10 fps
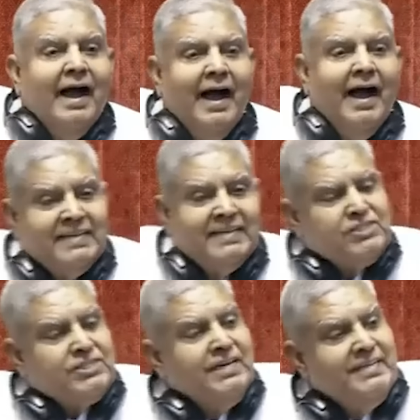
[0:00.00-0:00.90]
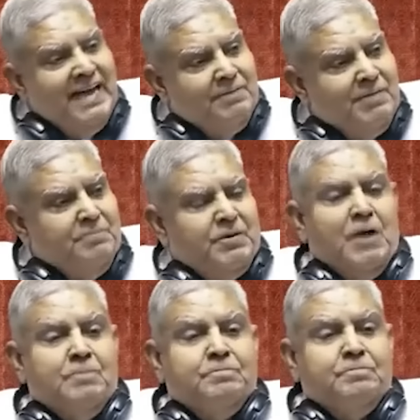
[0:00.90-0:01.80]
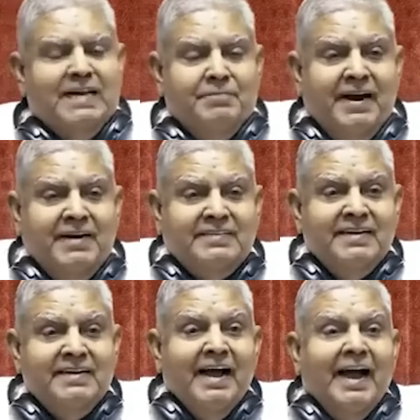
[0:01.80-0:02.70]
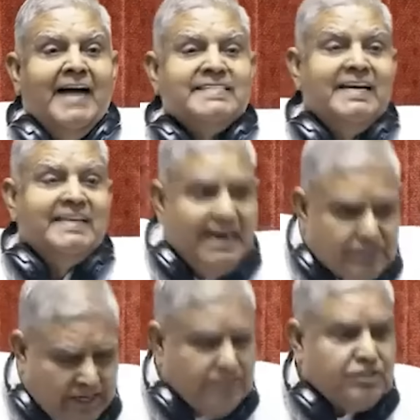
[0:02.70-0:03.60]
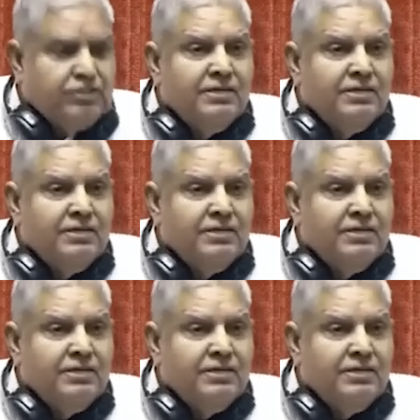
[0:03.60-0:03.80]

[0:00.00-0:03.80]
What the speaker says: And the senior member of parliament has a license.